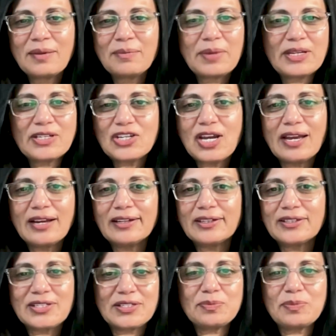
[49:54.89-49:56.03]
my
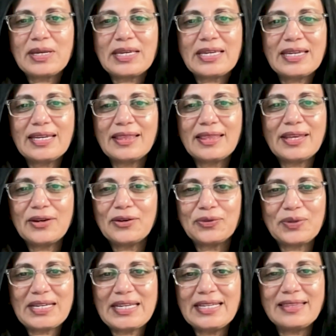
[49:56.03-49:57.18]
child is picky and they
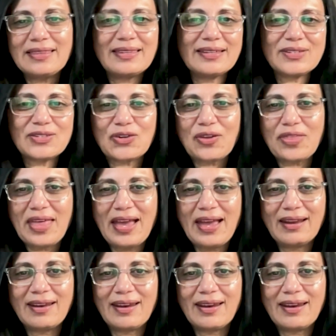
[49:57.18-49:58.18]
don't eat this or that.